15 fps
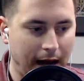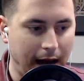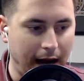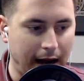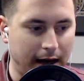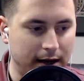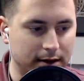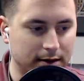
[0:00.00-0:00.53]

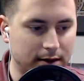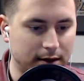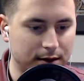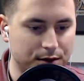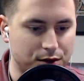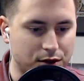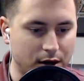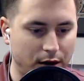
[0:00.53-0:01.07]
And
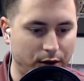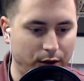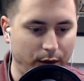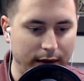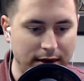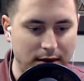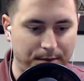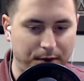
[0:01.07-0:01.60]
so
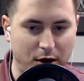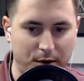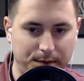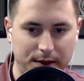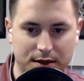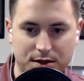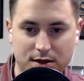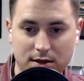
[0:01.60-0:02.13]
when the Pope
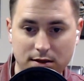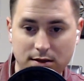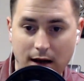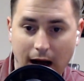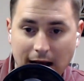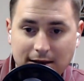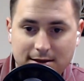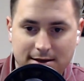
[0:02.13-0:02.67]
is
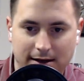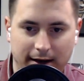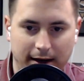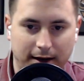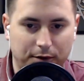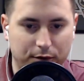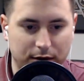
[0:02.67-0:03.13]
not sinning, when